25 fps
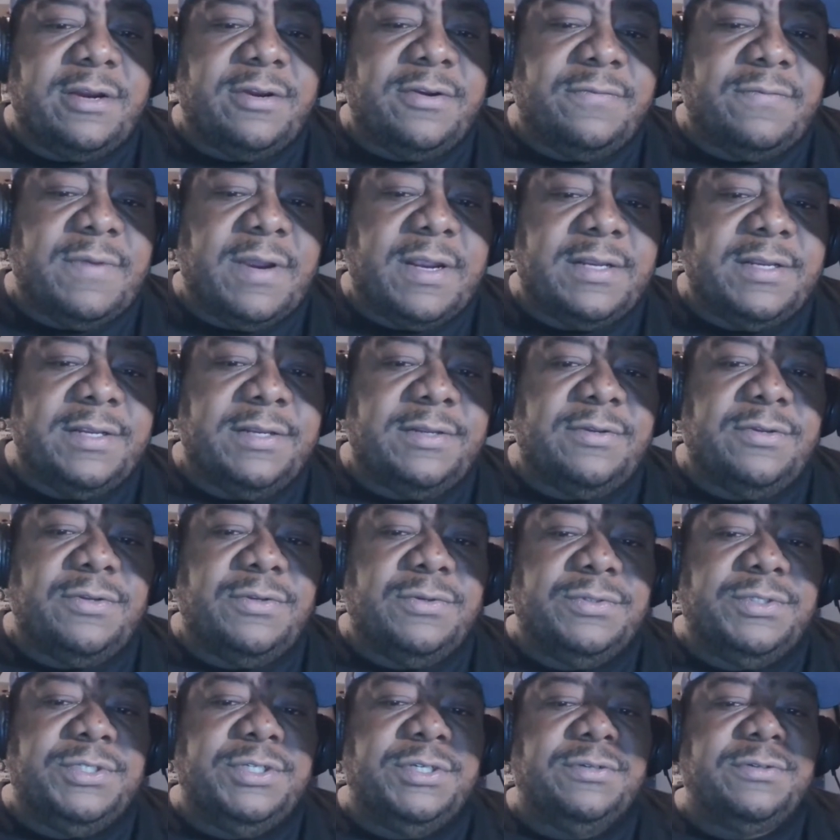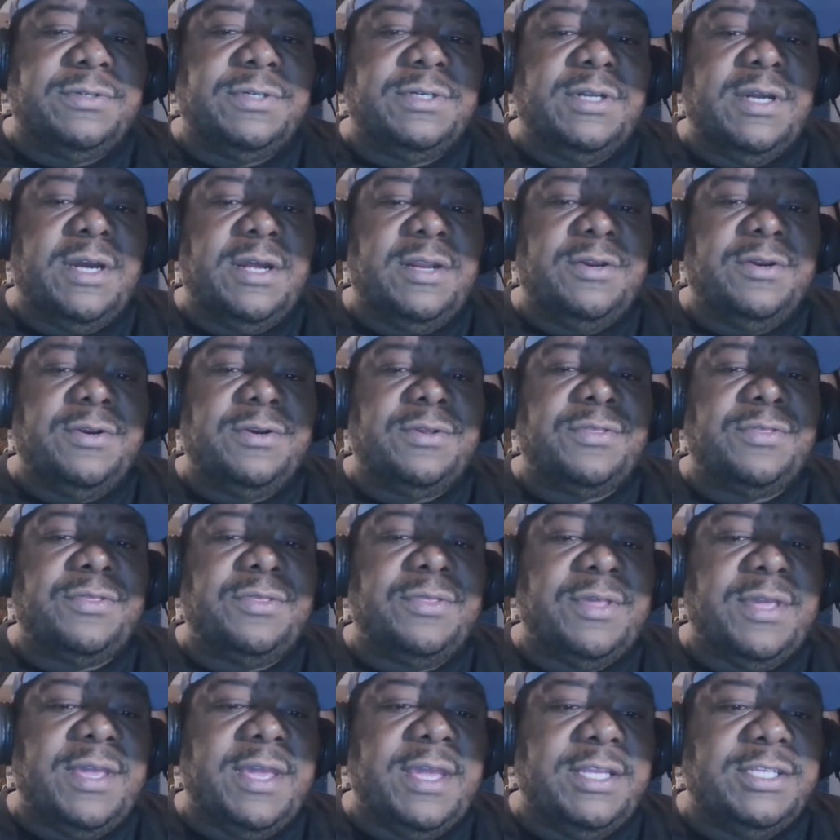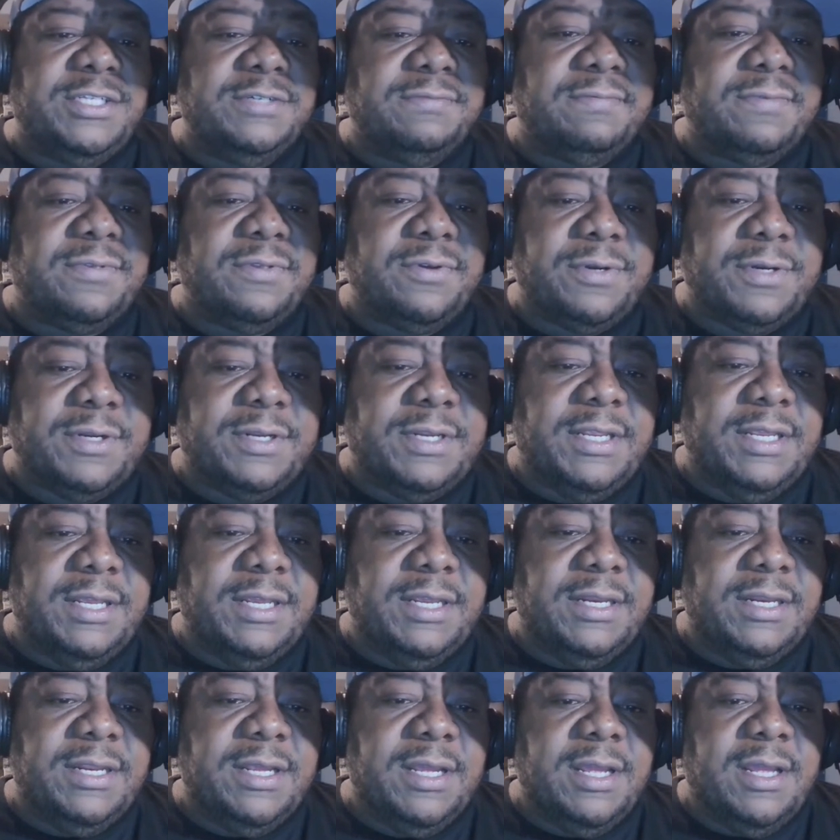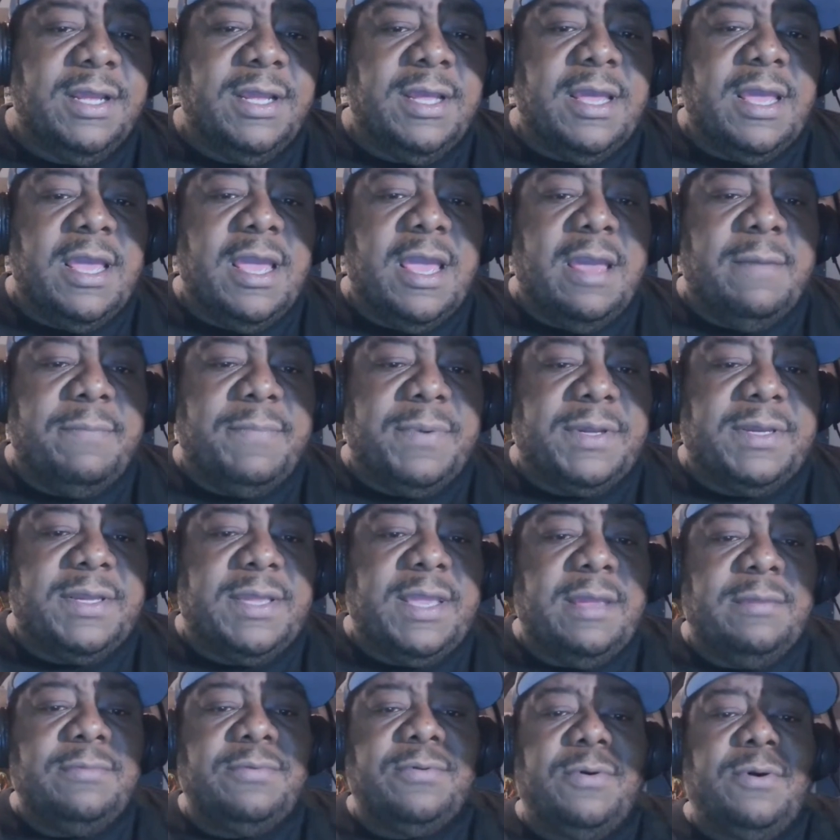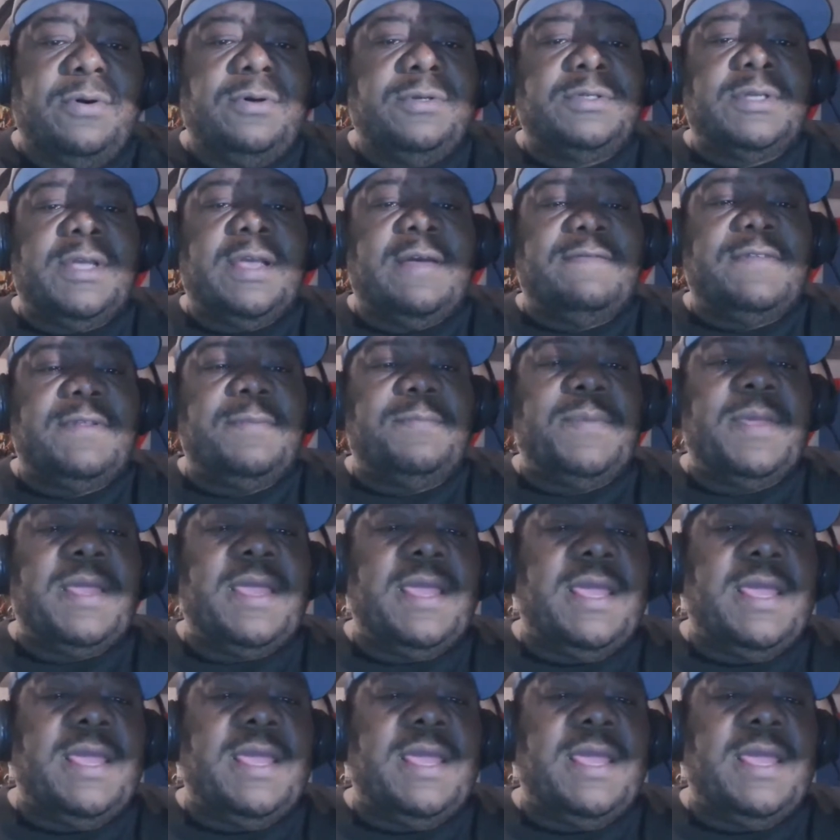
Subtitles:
directed to children under the age of 13. Epic Games will also have to